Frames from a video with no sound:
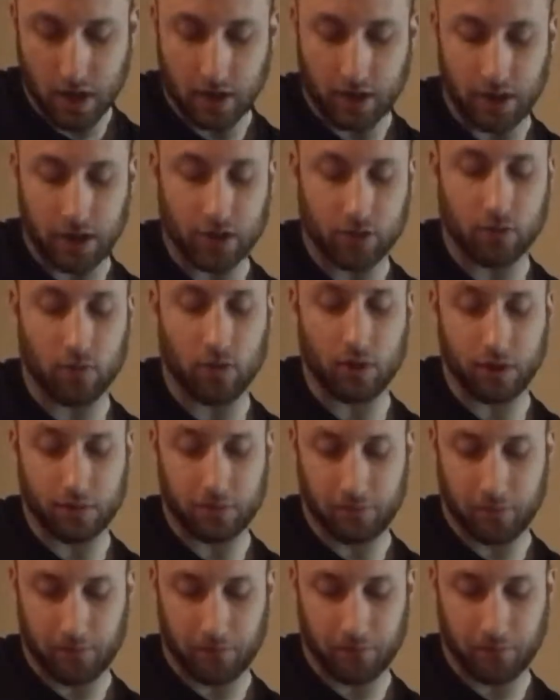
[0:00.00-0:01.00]
This one,
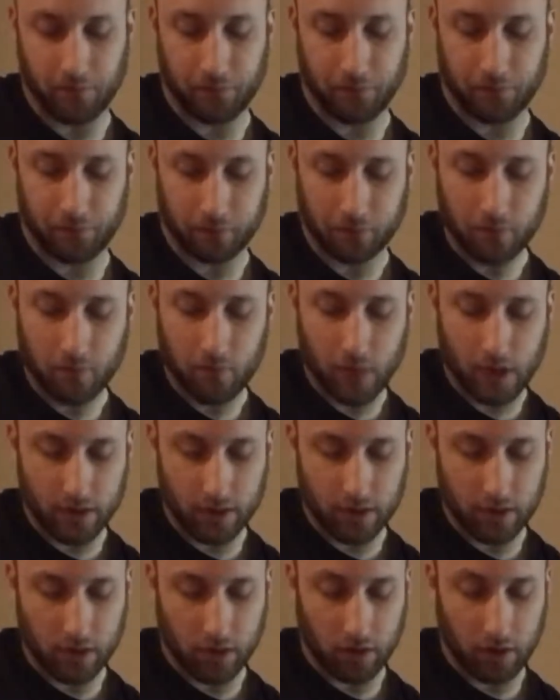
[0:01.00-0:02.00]

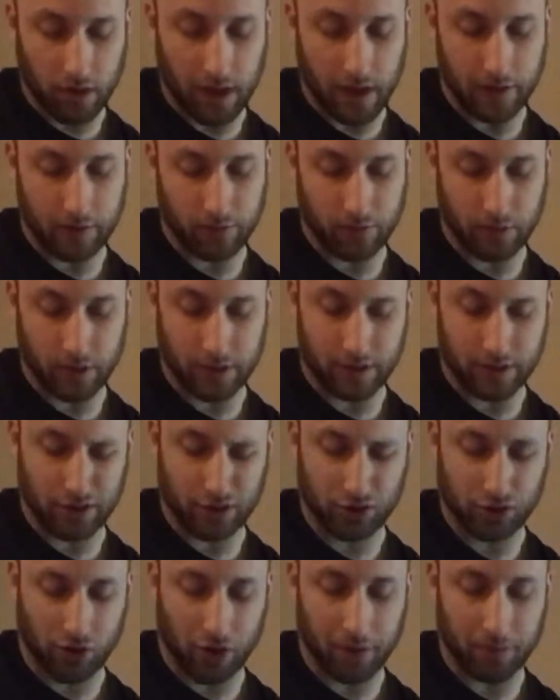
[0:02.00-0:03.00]
okay, it's
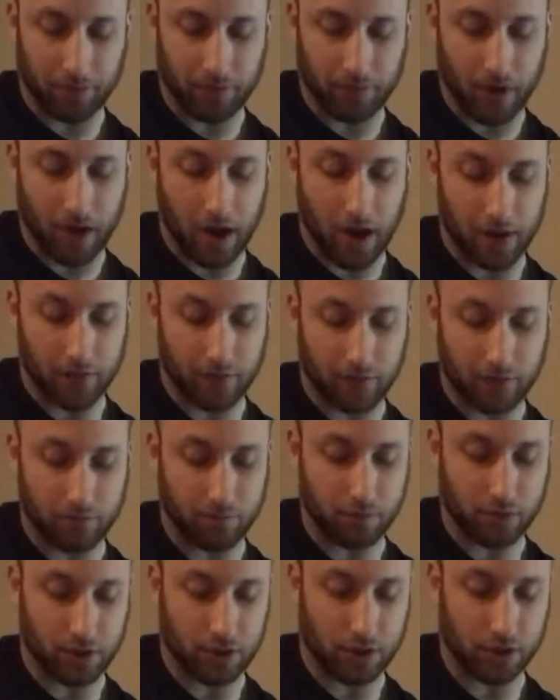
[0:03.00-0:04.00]
the sharp 5
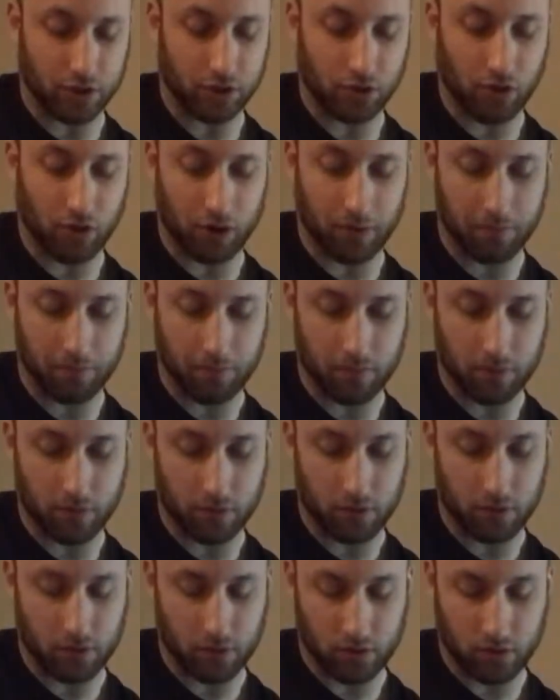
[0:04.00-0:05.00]
from C sharp,
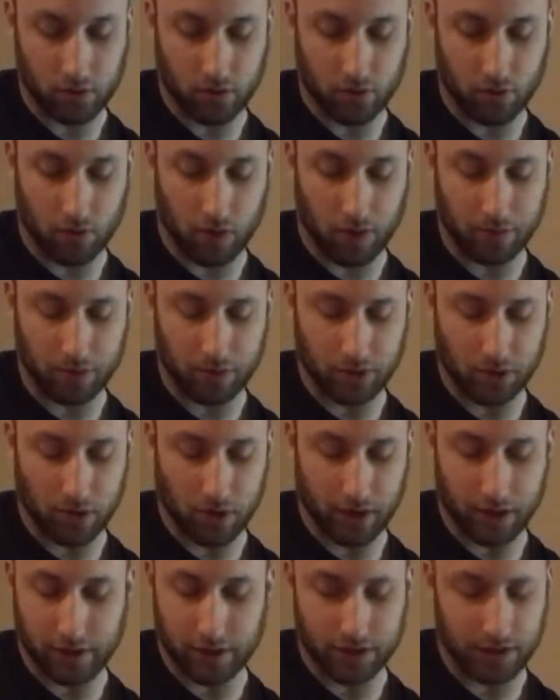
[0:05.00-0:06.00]
or I'm
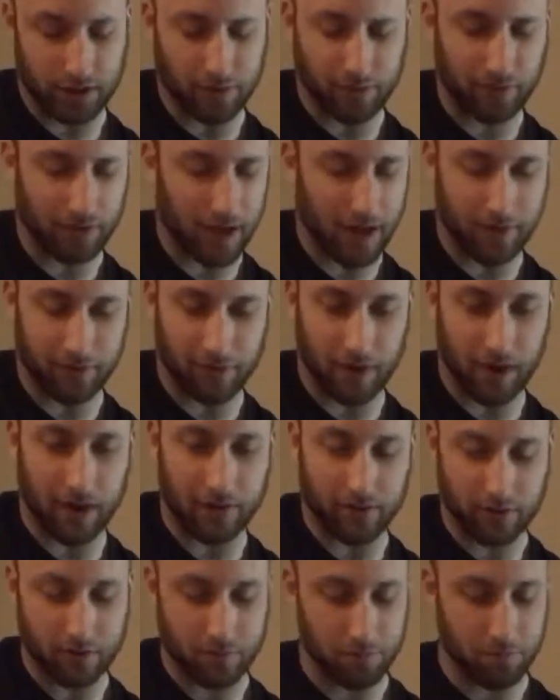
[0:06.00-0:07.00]
sorry, it's the flat
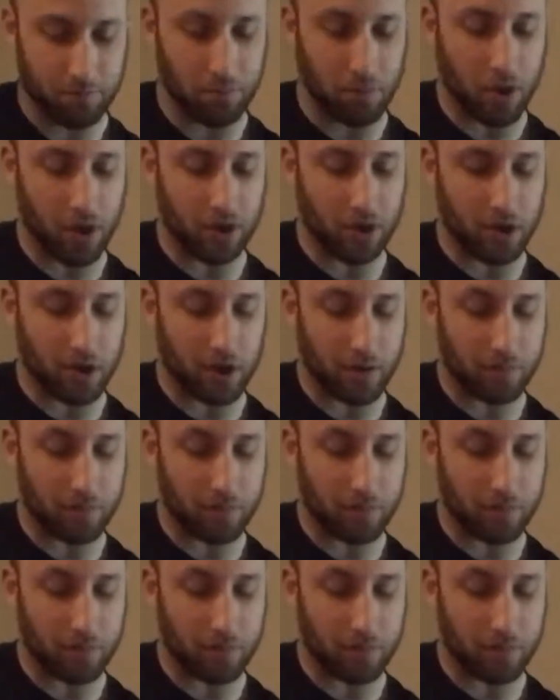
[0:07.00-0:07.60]
5, but